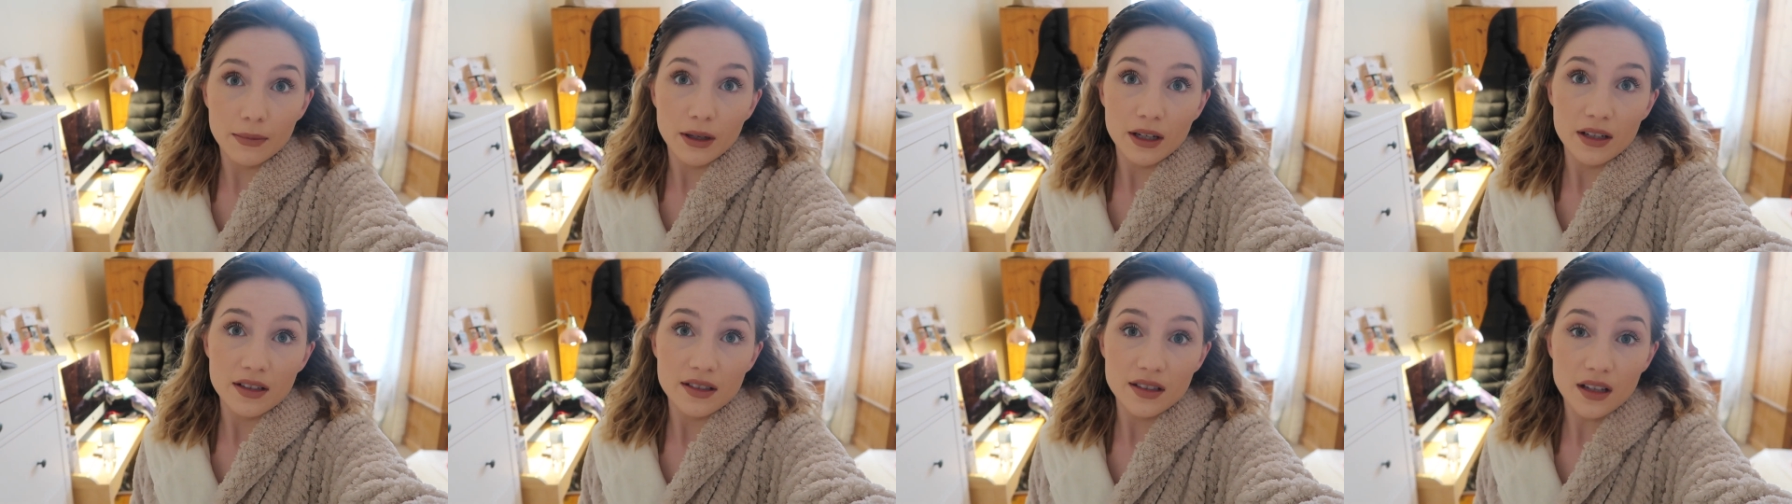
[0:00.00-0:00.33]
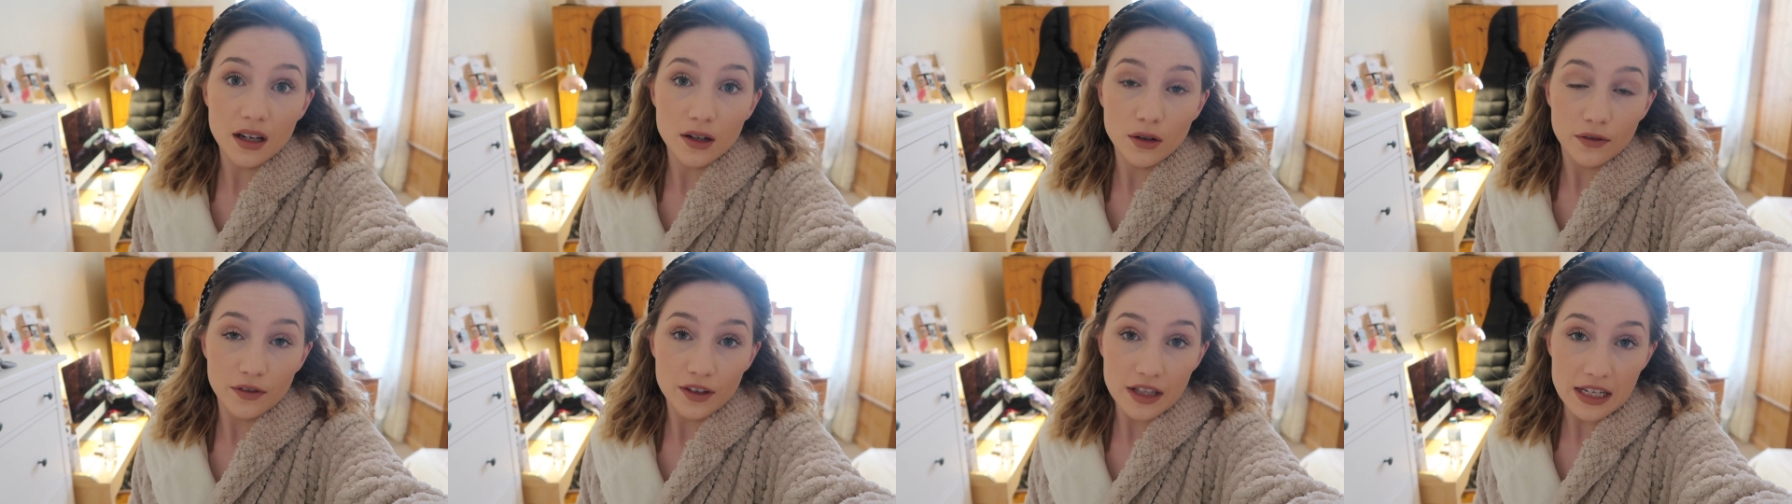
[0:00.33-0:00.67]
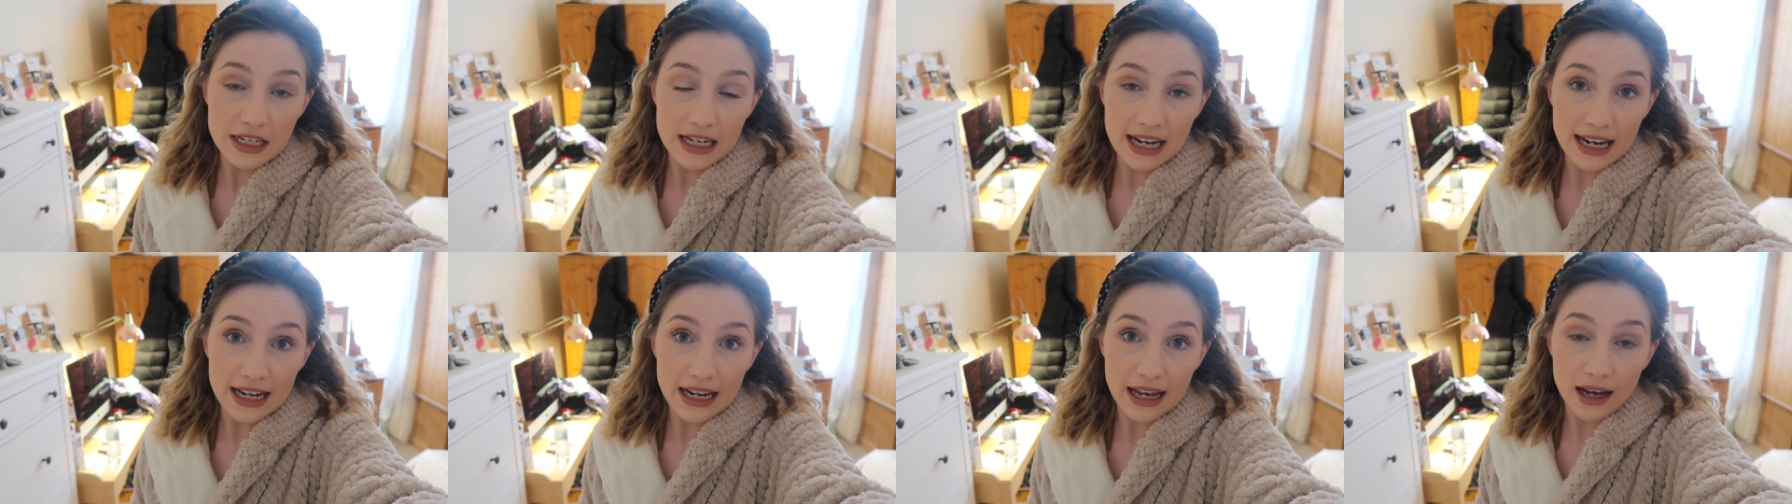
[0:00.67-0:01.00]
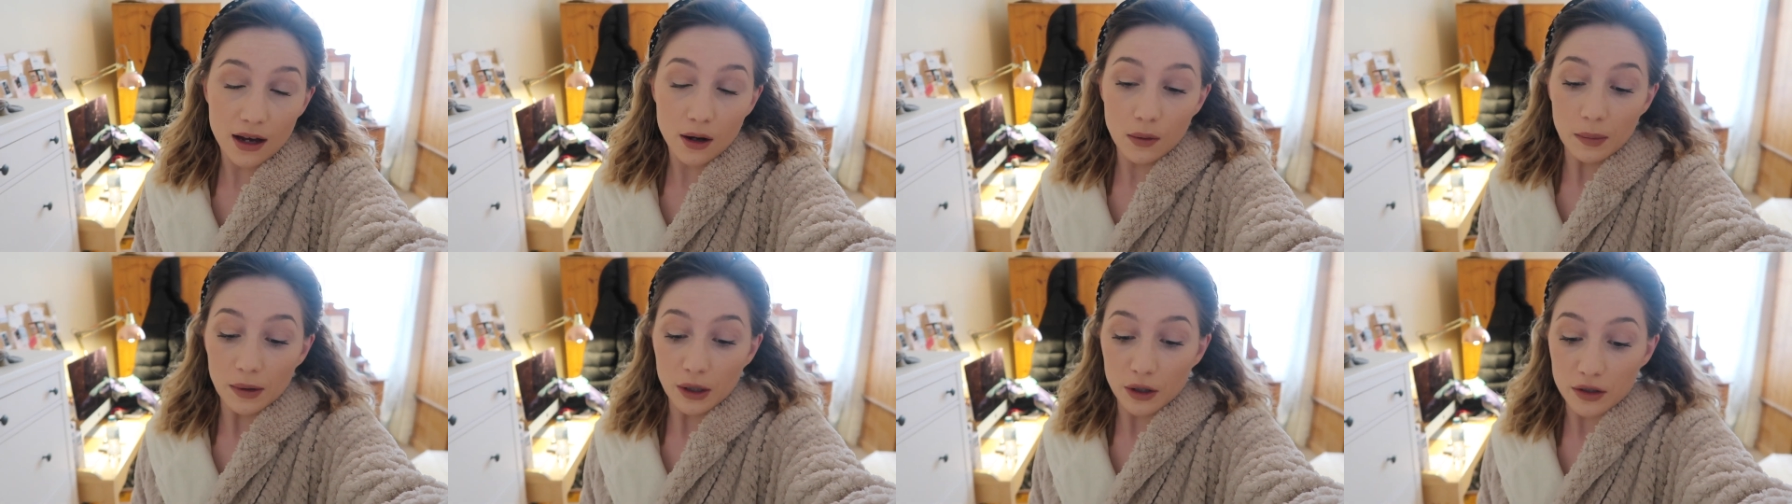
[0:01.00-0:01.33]
going to sign off for the day
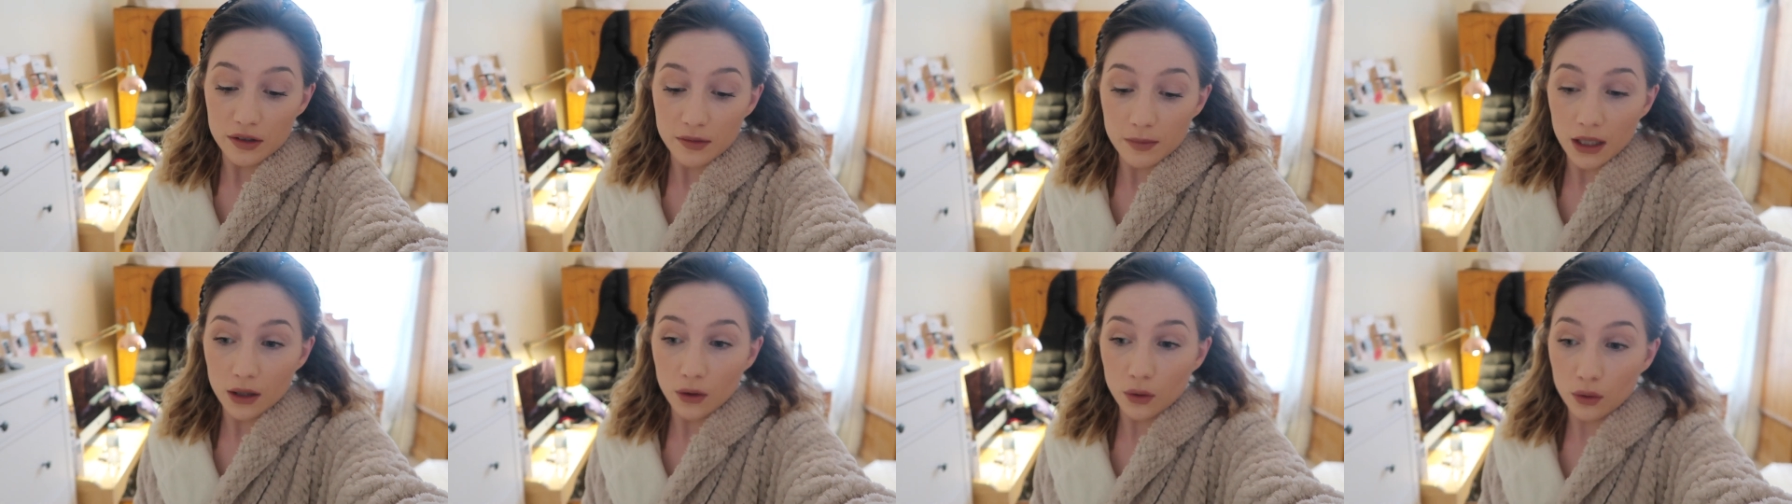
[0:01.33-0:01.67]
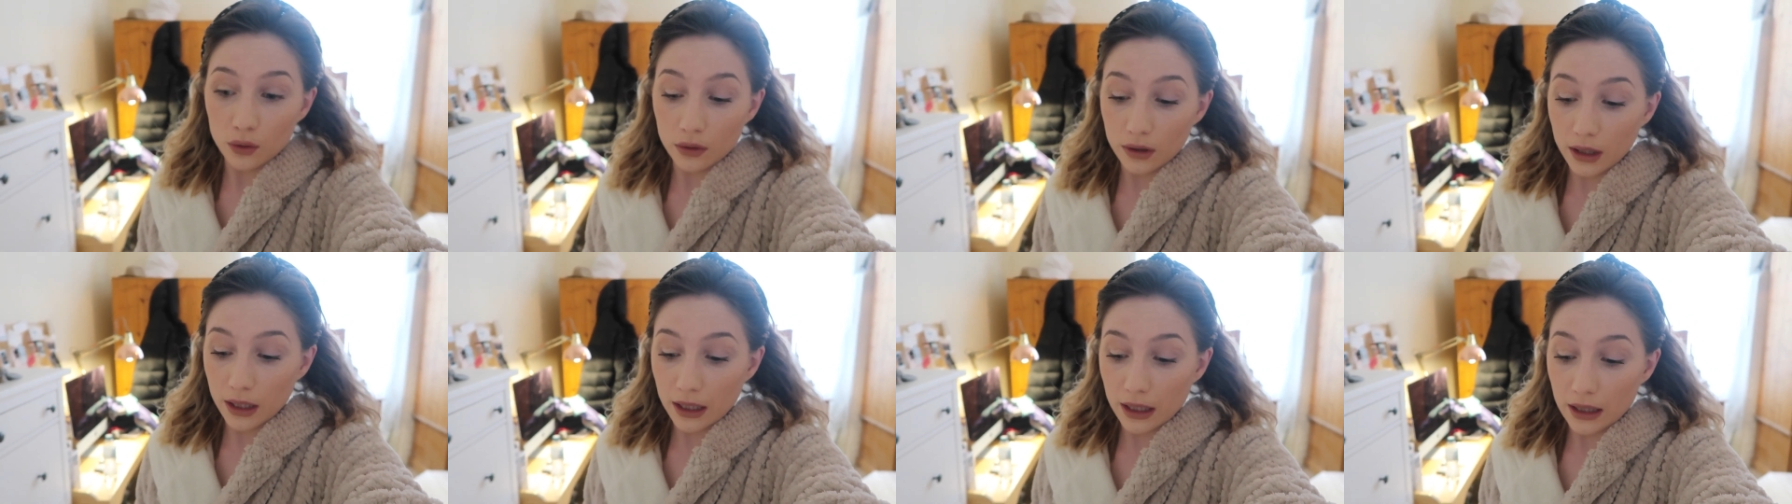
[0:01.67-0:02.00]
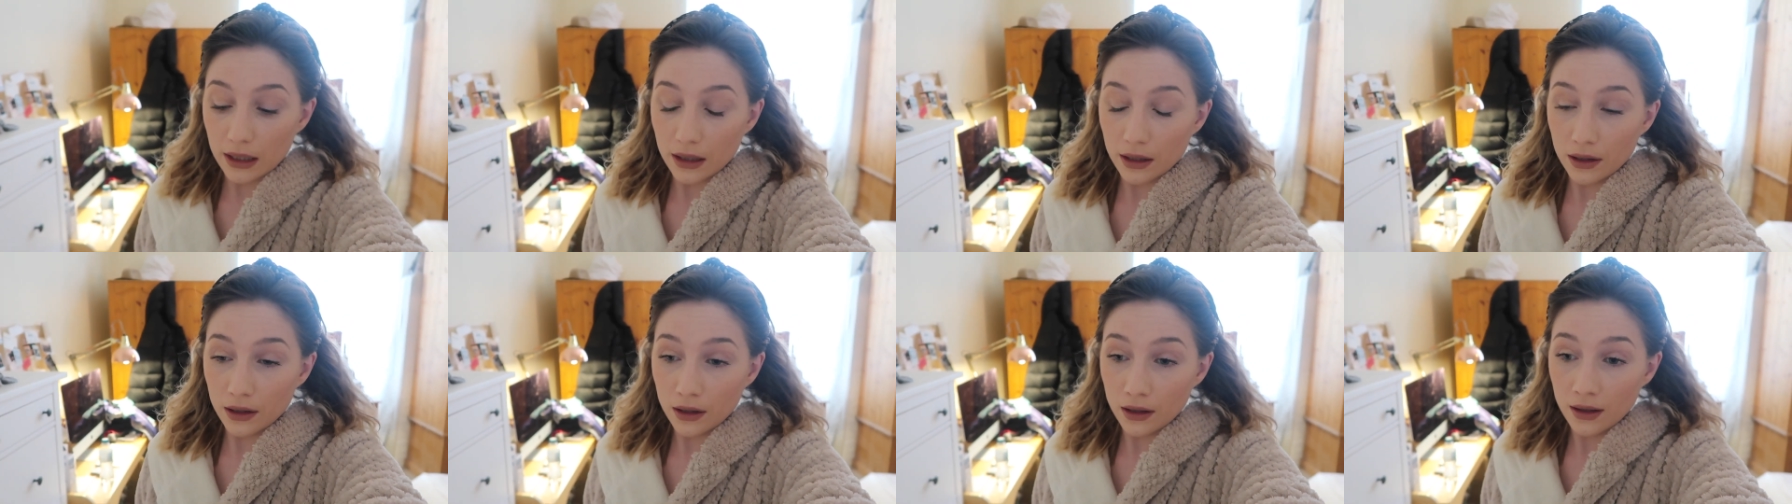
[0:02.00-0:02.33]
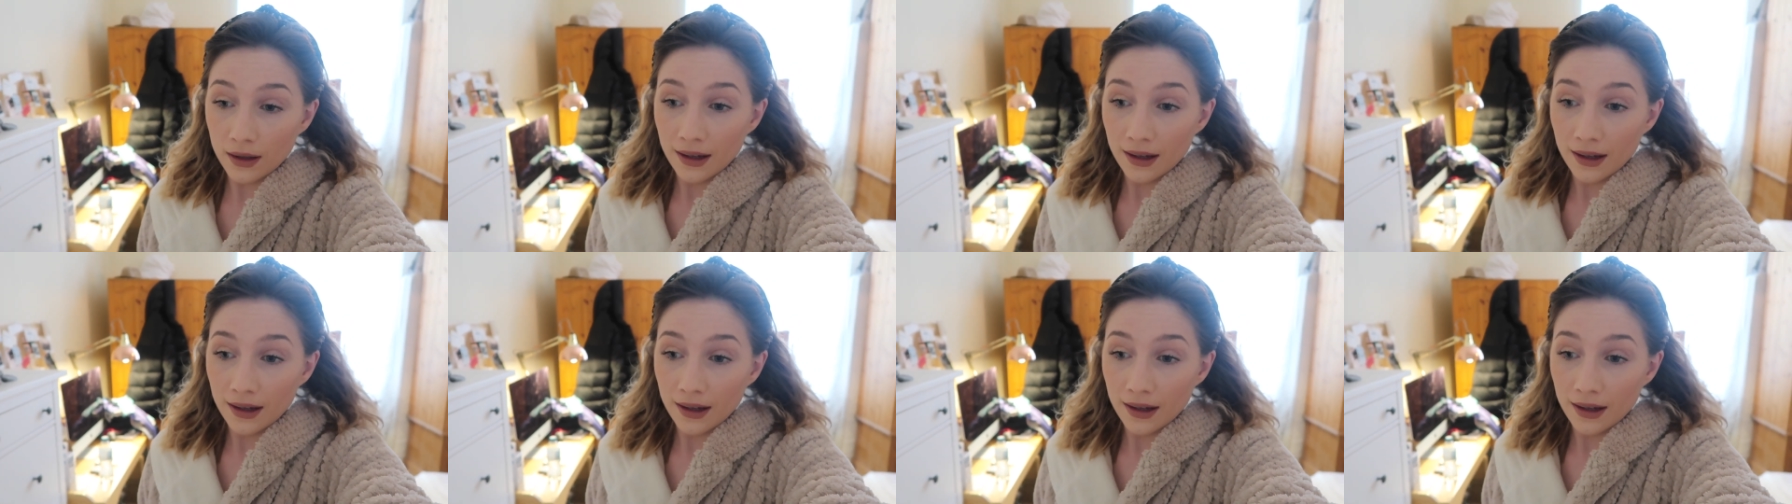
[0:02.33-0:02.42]
now because me and Courtney